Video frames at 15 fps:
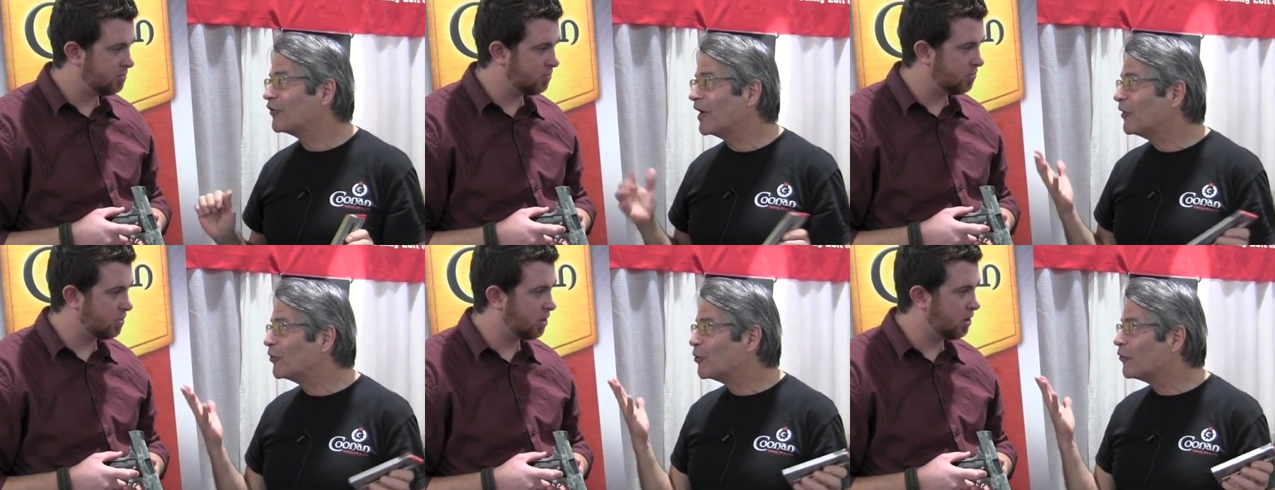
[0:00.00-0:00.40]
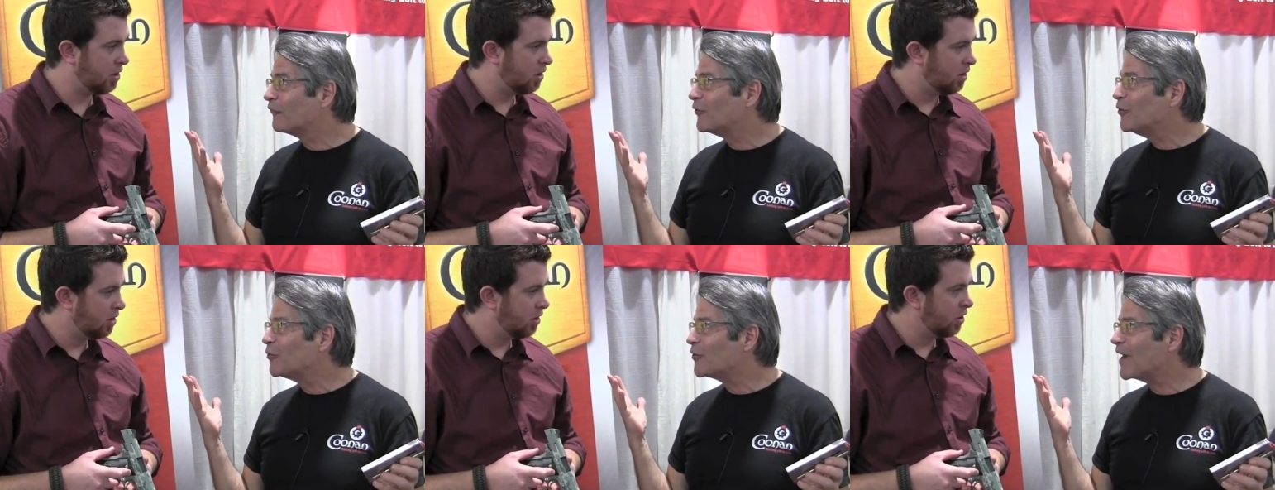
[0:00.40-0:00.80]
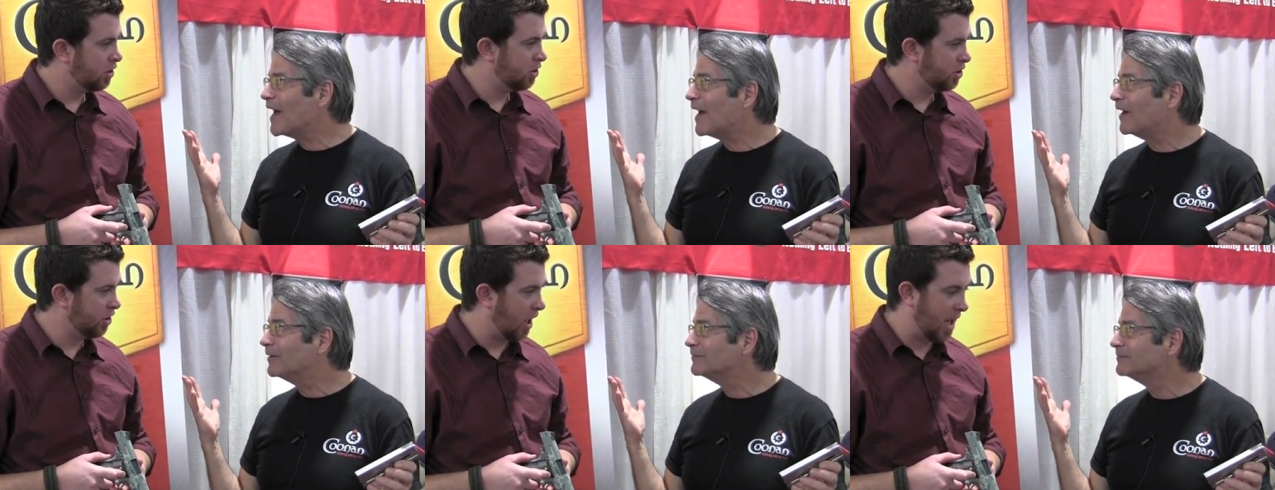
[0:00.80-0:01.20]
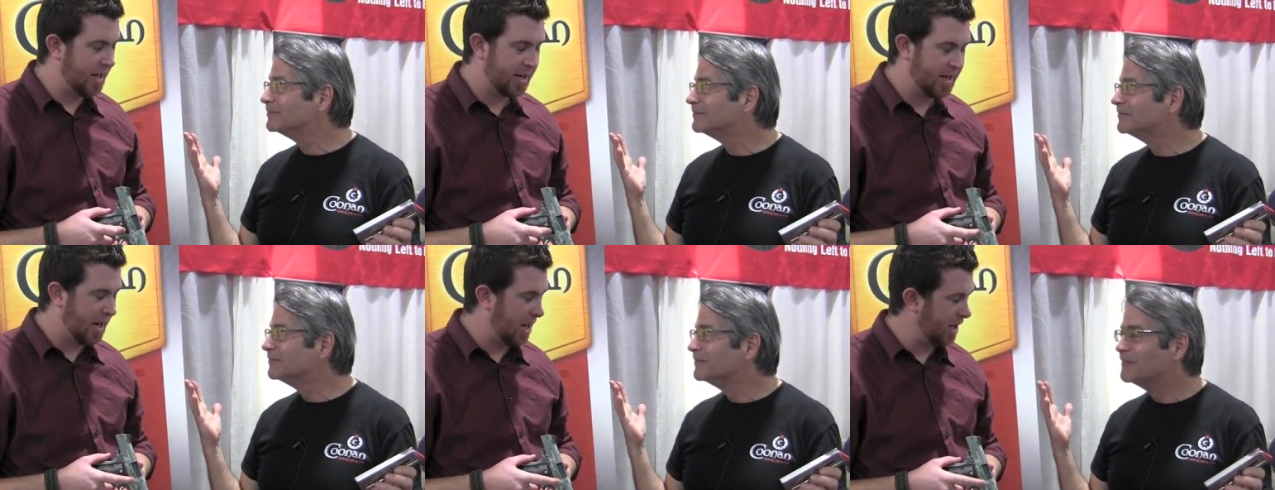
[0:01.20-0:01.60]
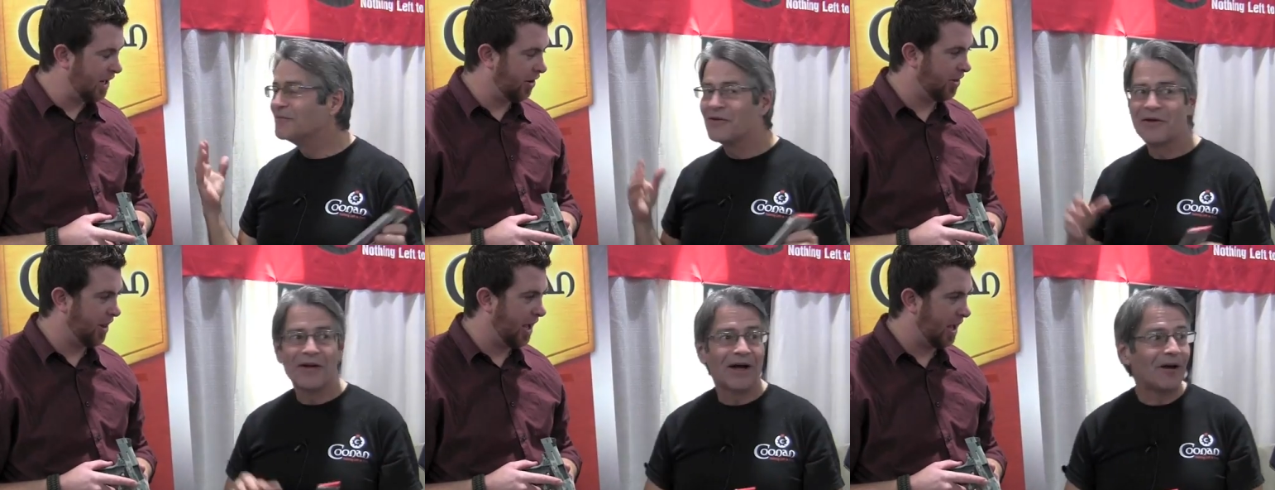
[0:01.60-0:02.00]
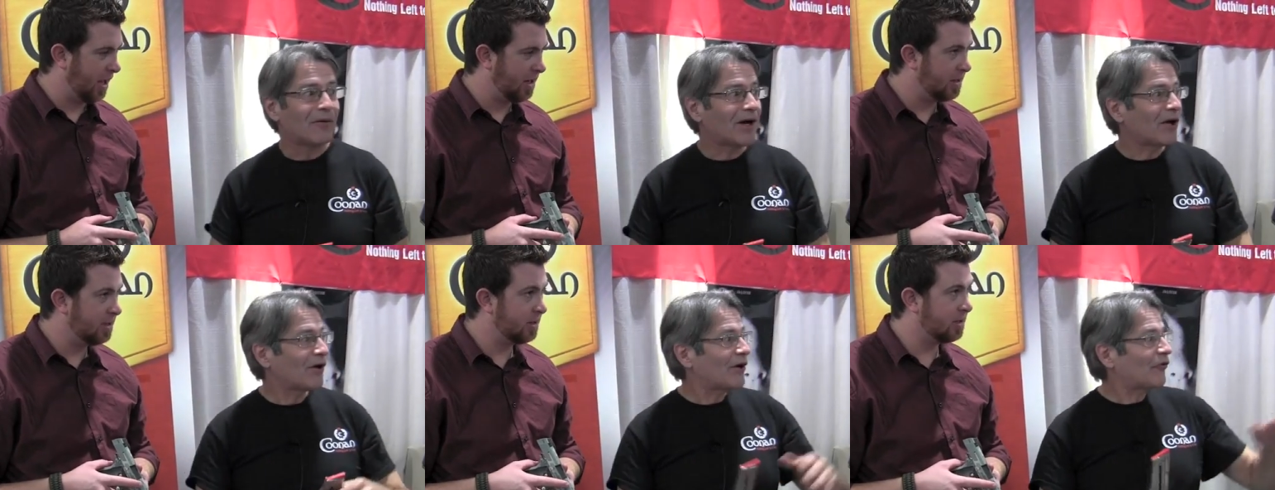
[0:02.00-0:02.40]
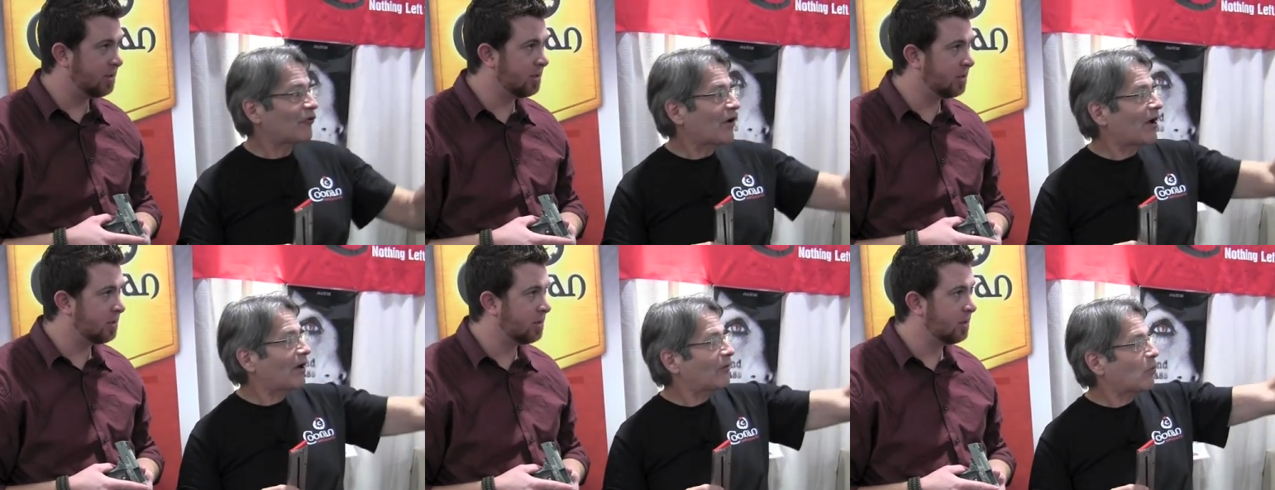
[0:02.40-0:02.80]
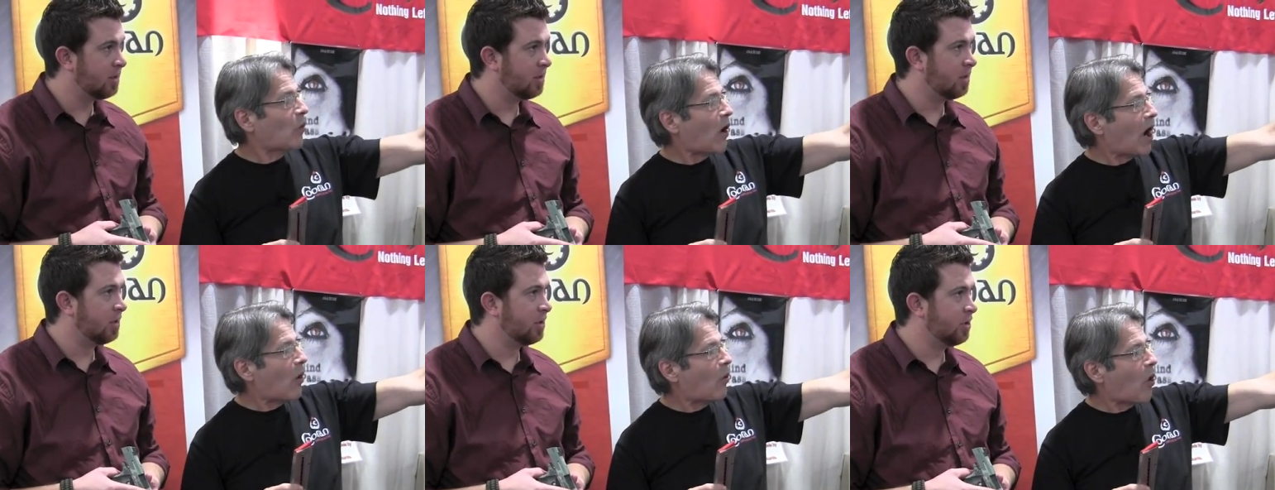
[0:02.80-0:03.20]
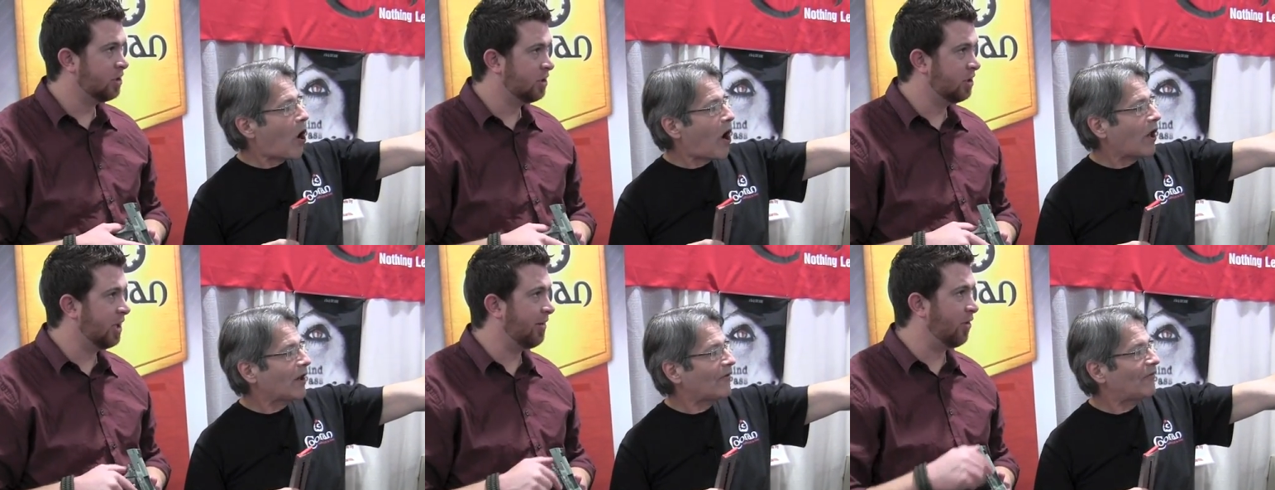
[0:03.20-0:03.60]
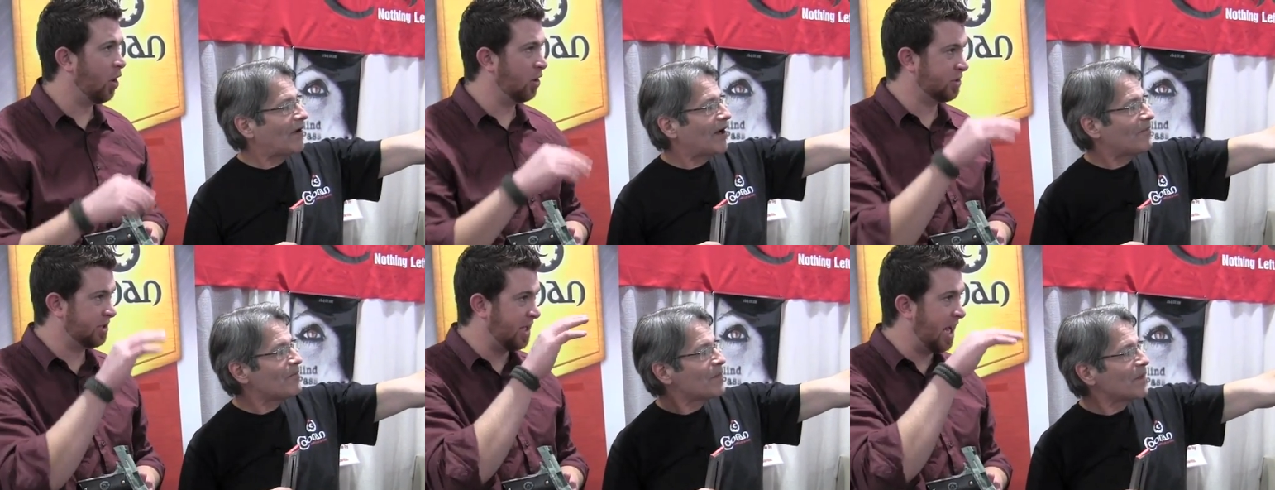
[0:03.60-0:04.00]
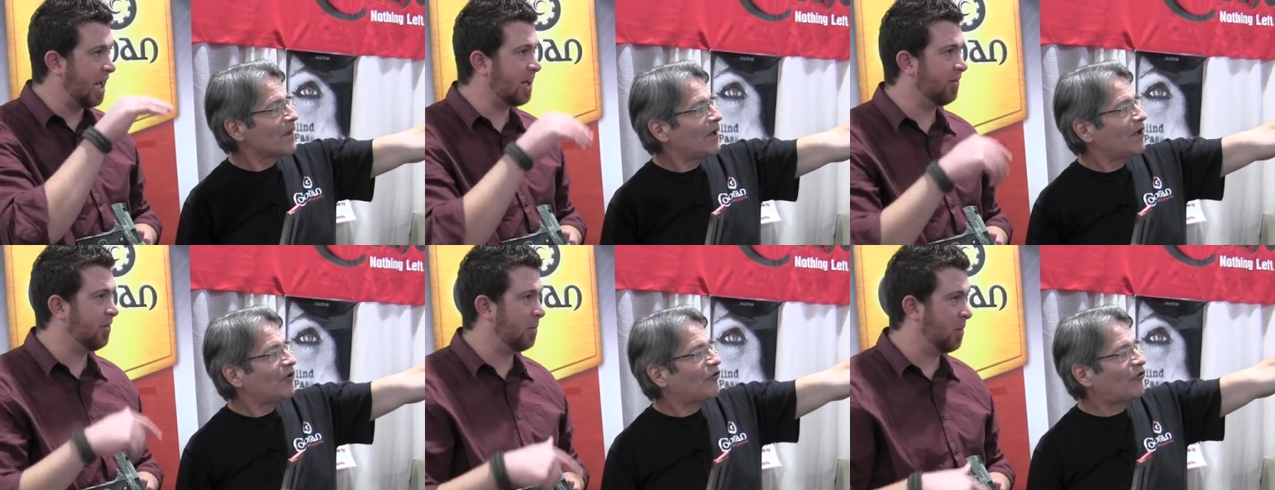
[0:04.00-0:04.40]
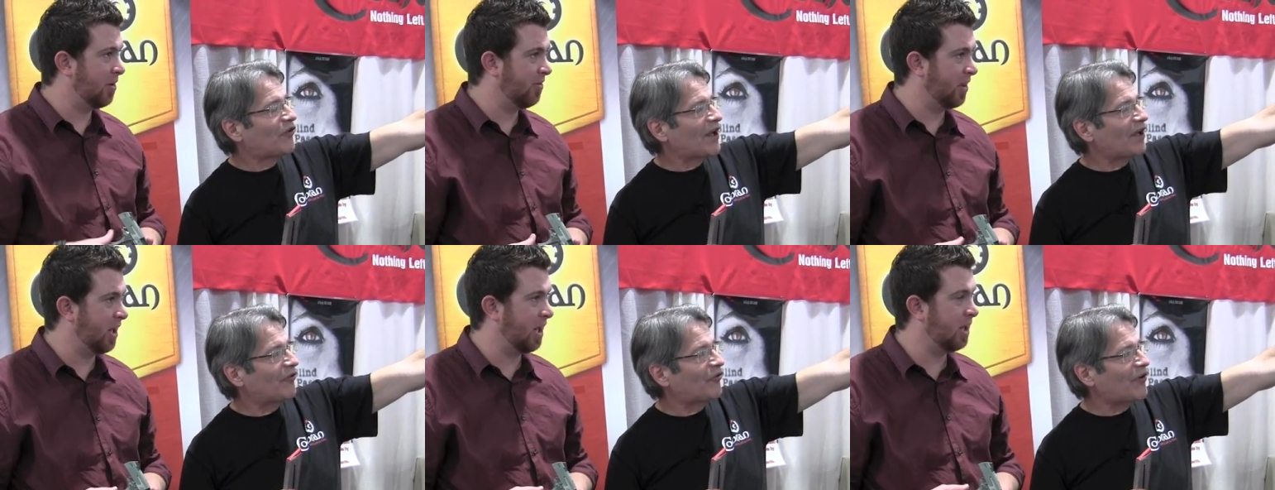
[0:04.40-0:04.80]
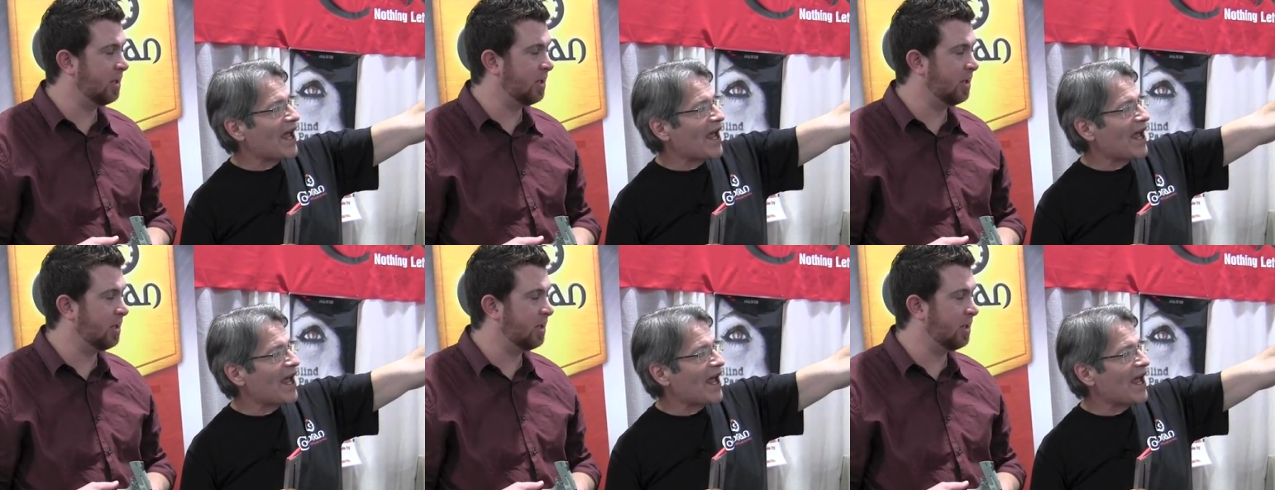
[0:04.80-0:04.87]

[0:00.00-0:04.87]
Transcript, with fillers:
Speaker 1: I don't know if you knew that. I did not know that. Well, there's a, a wall of a, a, stack of them st over there.